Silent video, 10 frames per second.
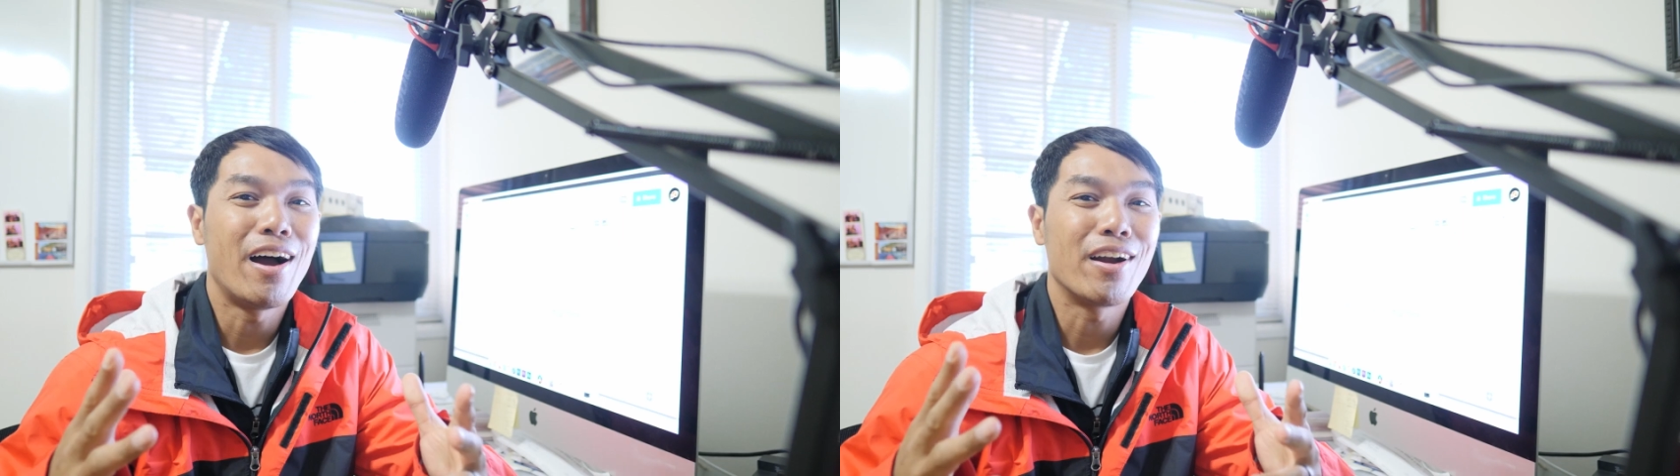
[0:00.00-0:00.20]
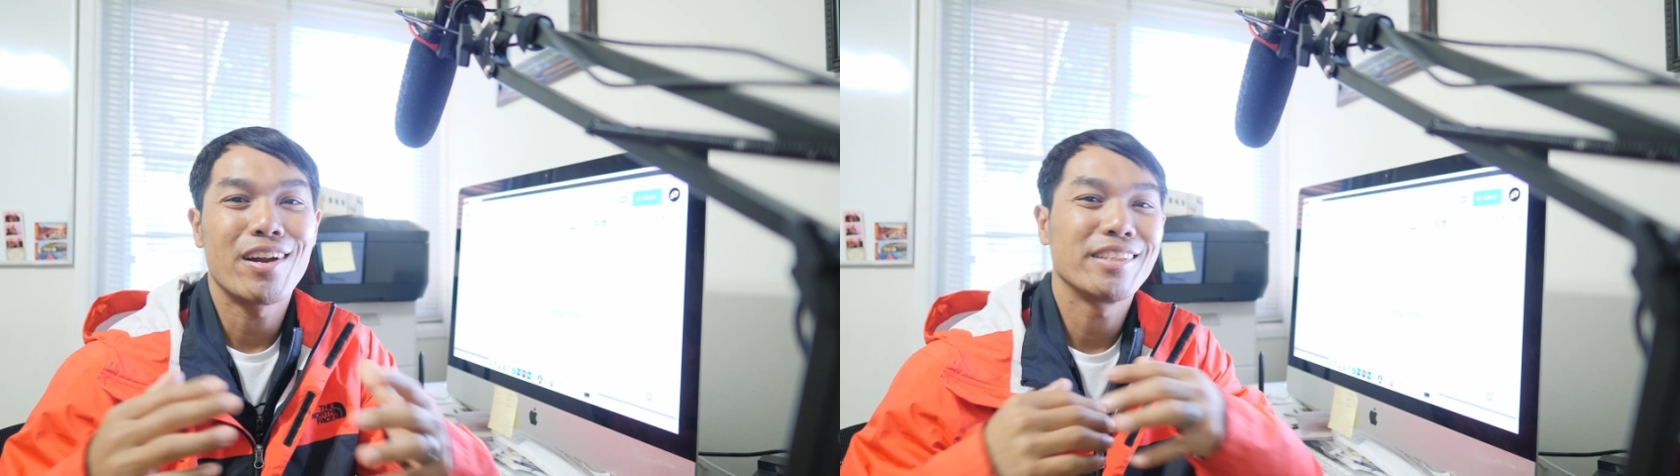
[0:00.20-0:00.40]

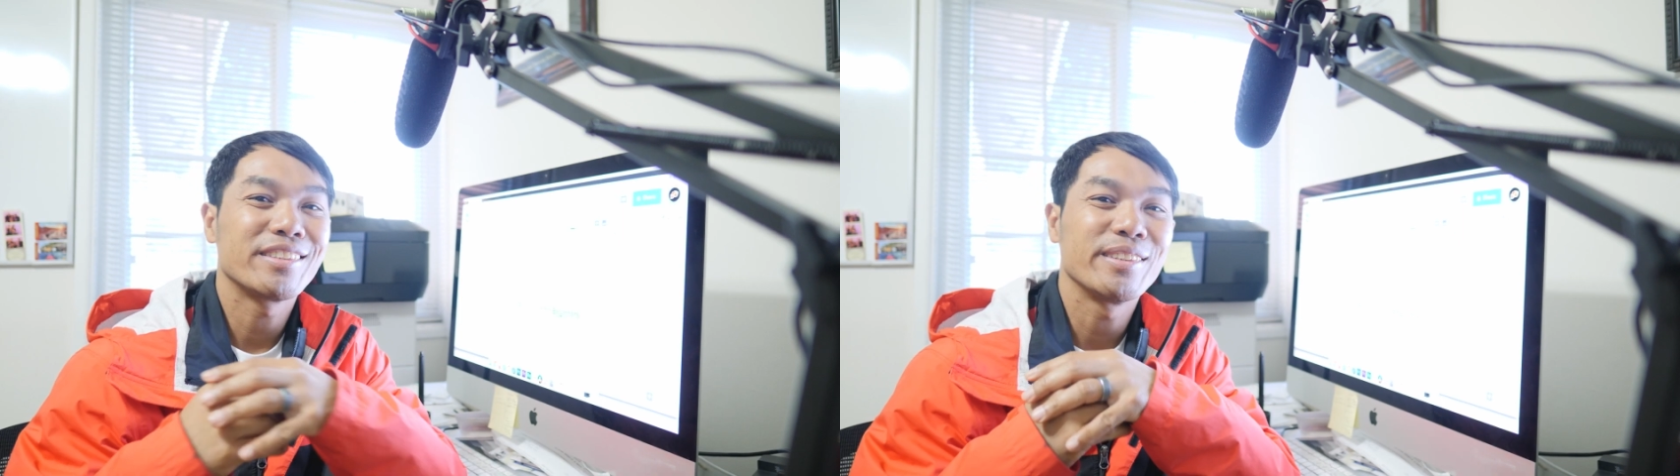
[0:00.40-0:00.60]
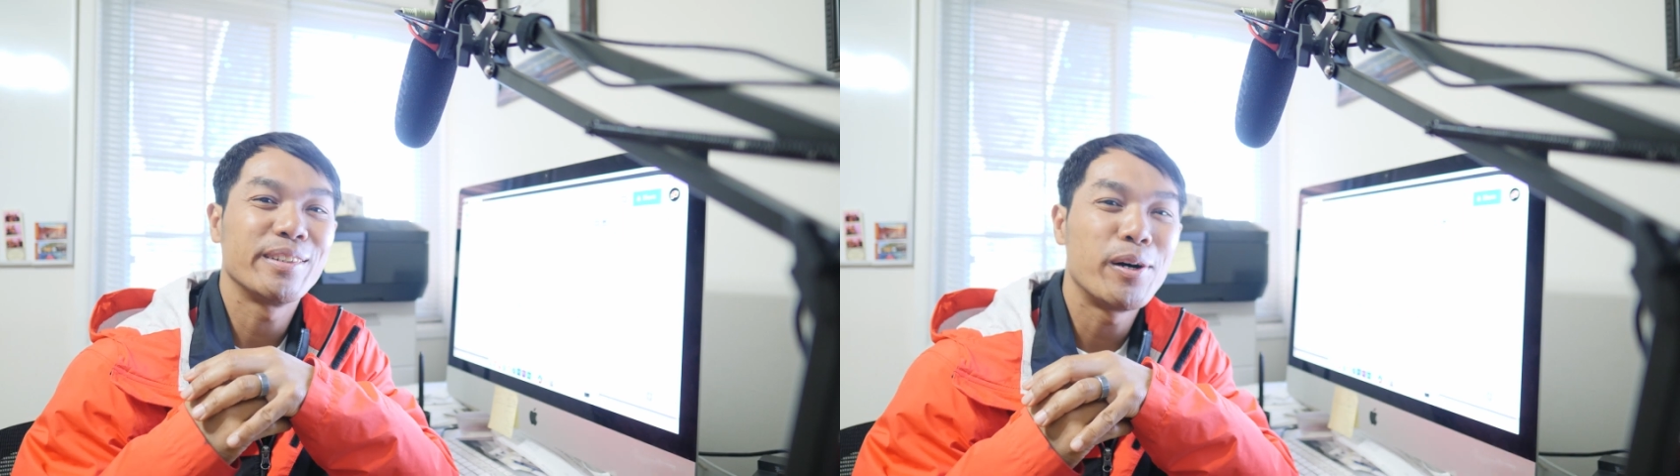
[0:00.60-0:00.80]
All right,
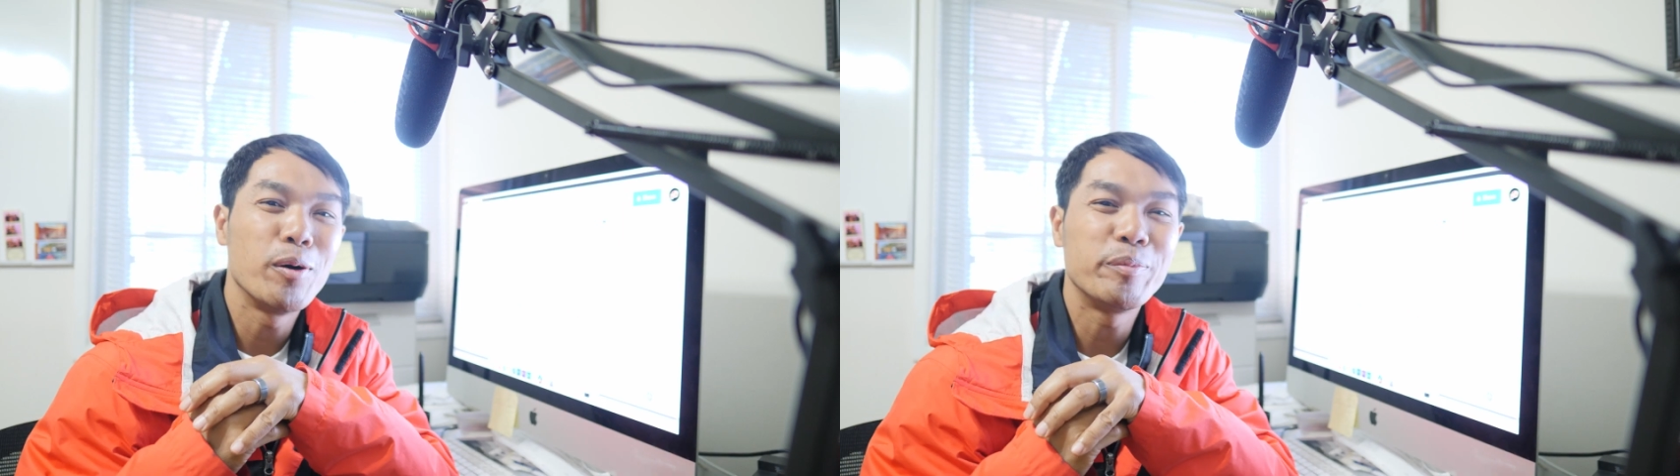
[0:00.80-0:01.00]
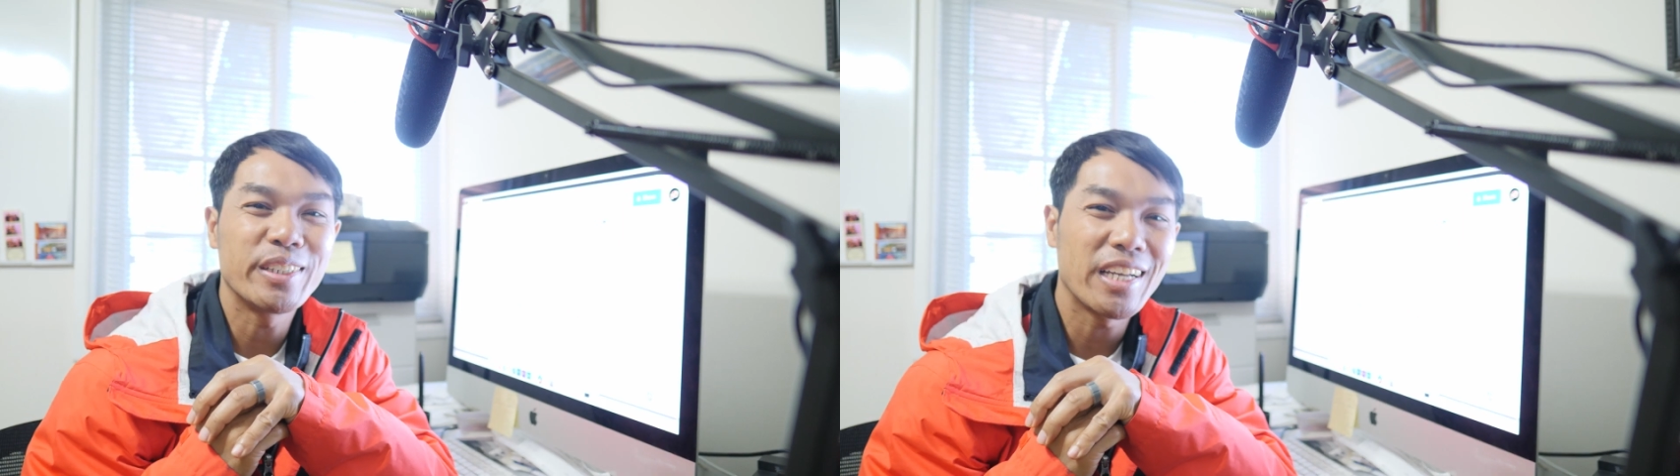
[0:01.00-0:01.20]
so I
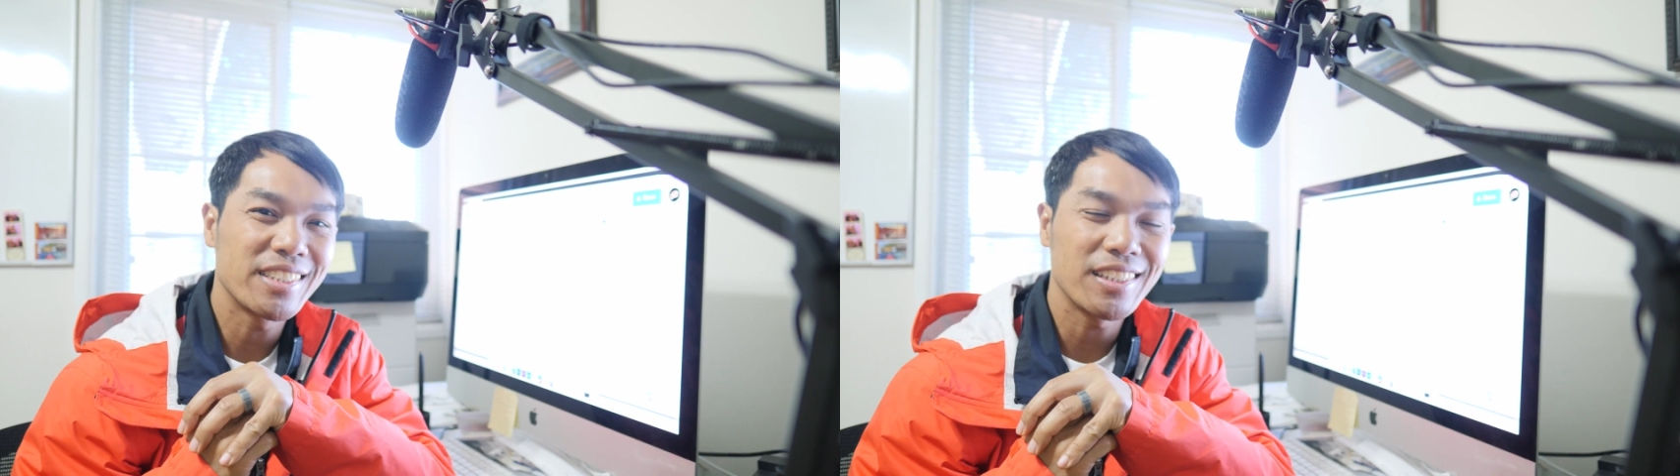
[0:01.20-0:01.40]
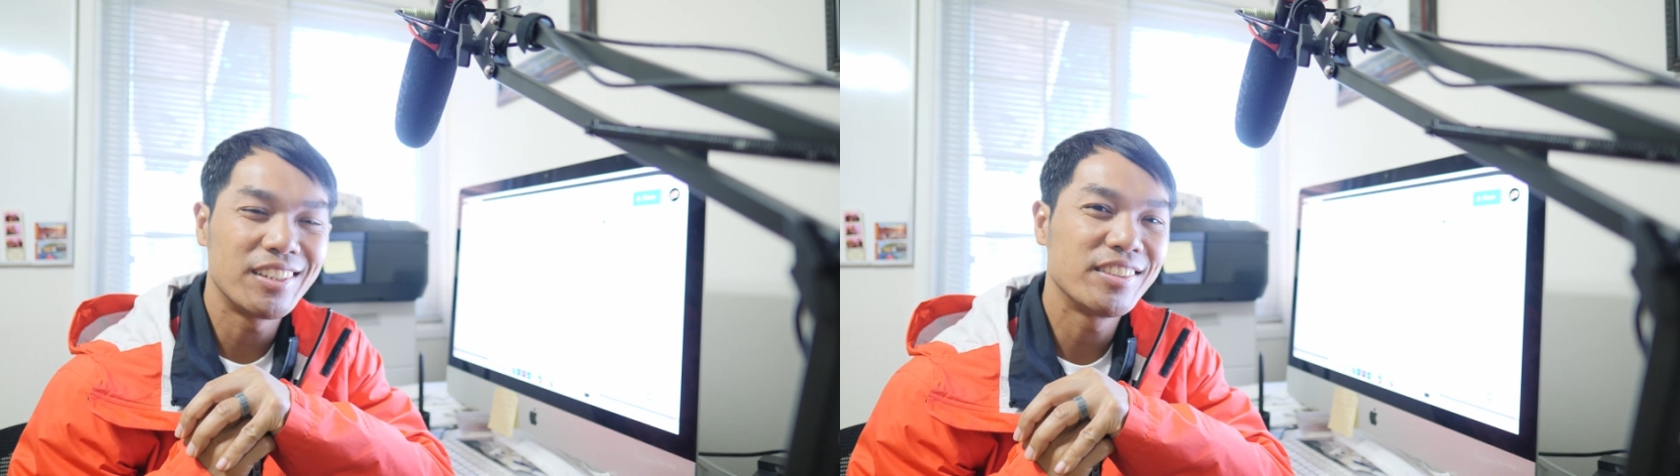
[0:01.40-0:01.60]
hope you
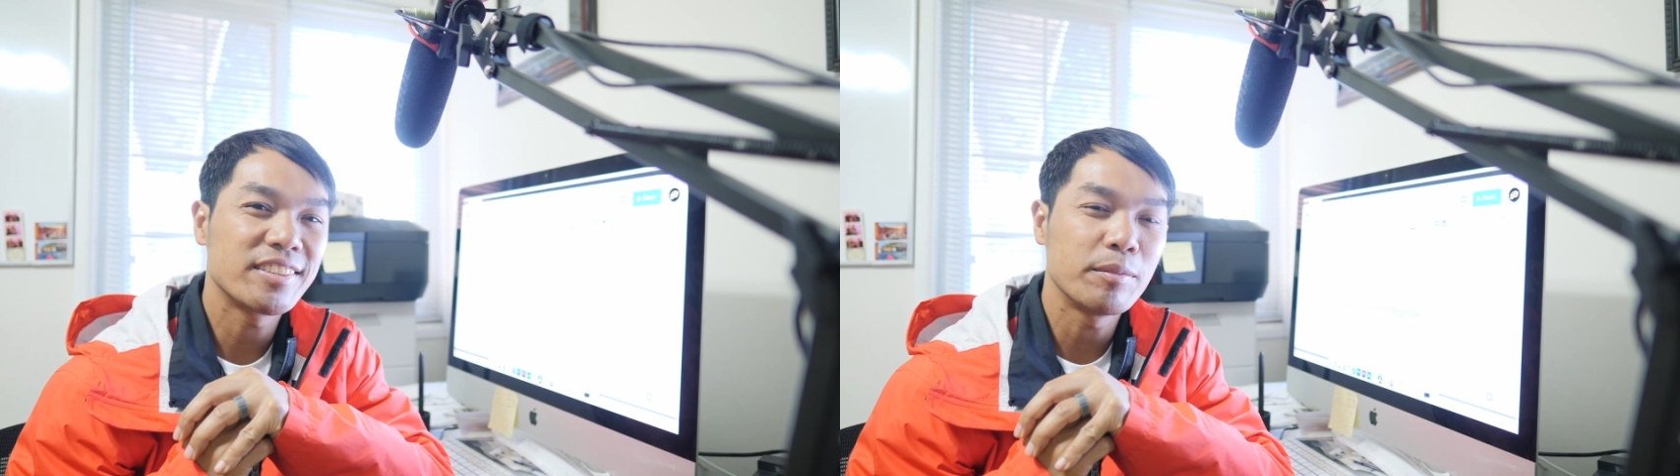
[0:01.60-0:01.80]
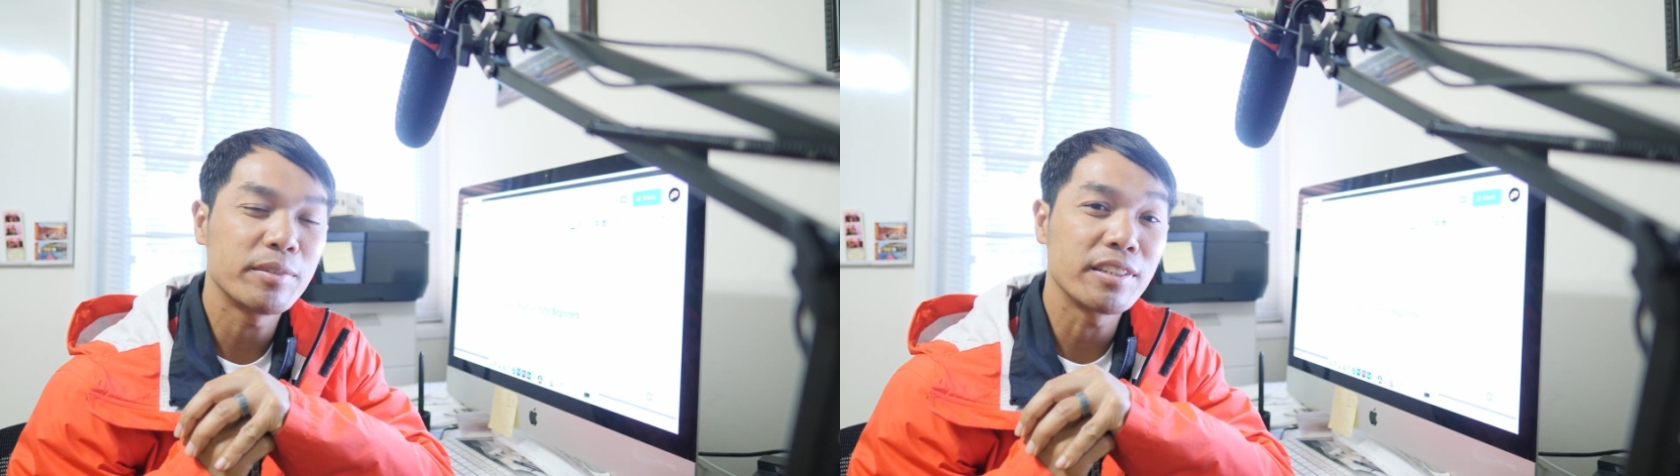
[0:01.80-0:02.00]
guys learned
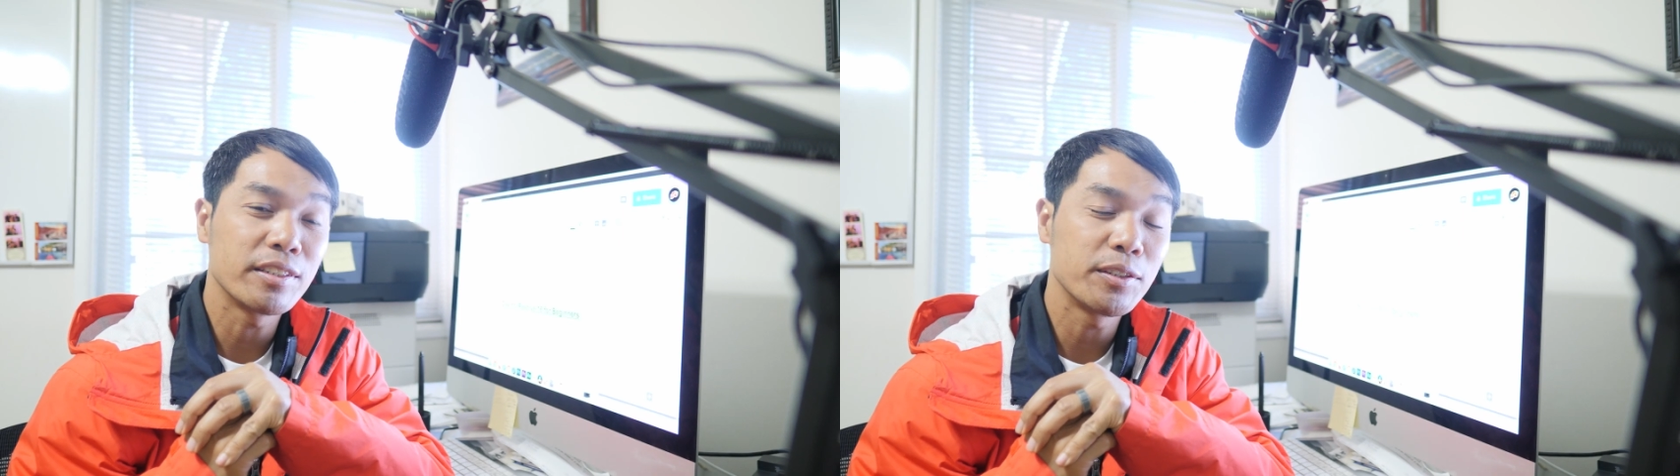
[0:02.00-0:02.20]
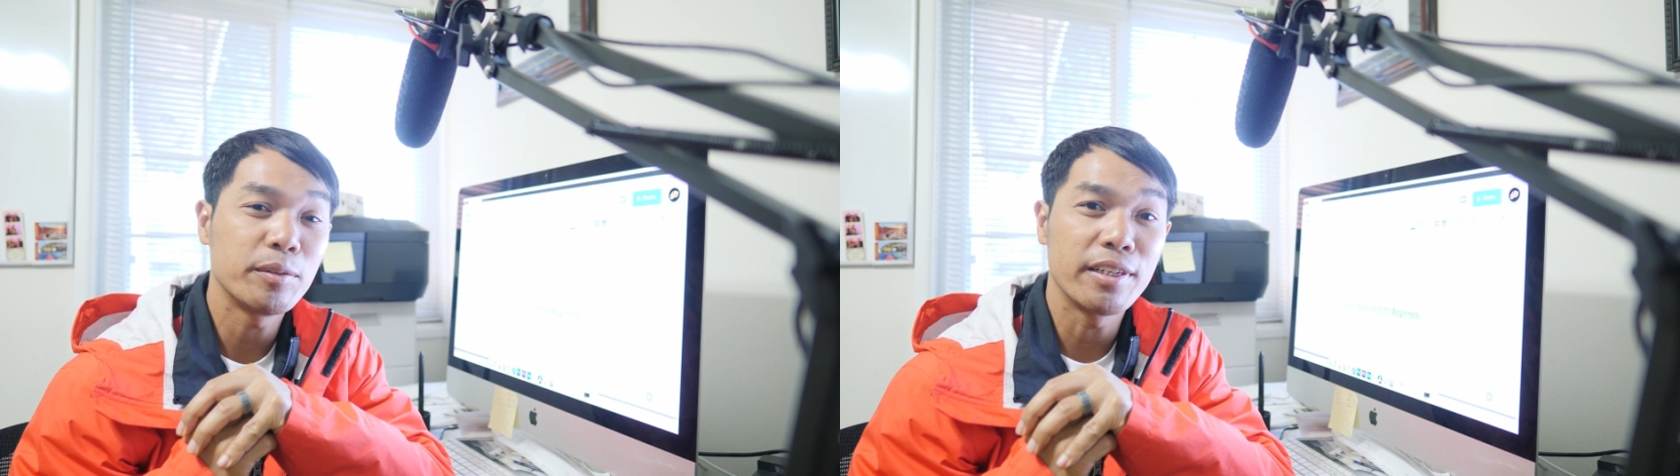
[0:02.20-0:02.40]

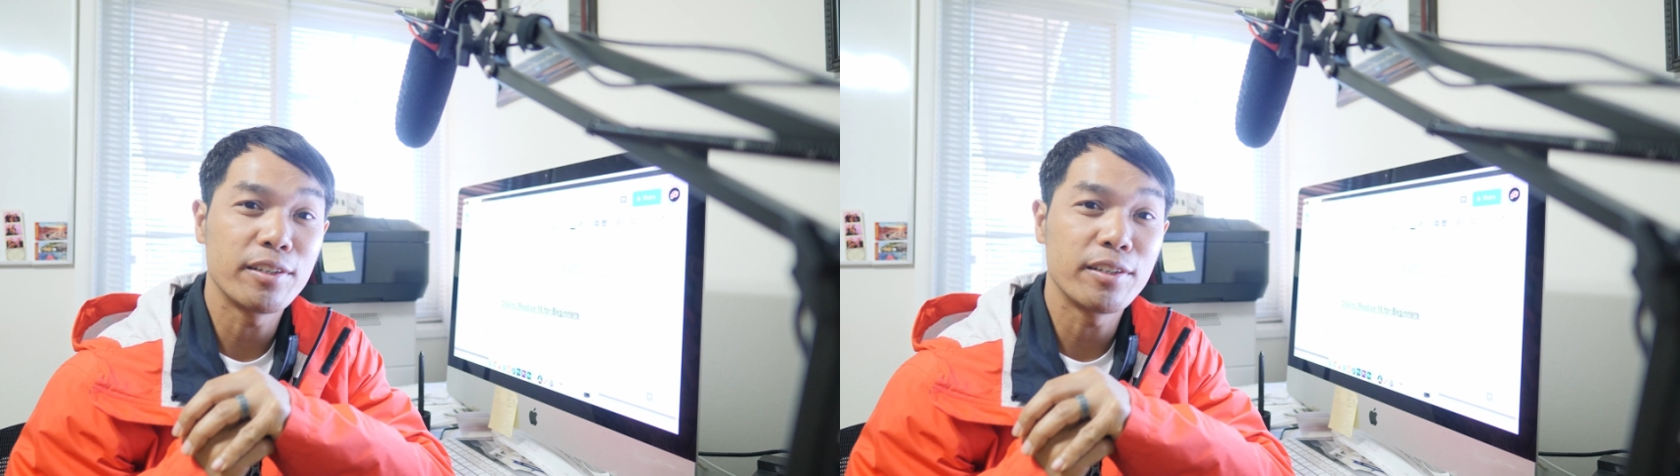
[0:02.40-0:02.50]
something new.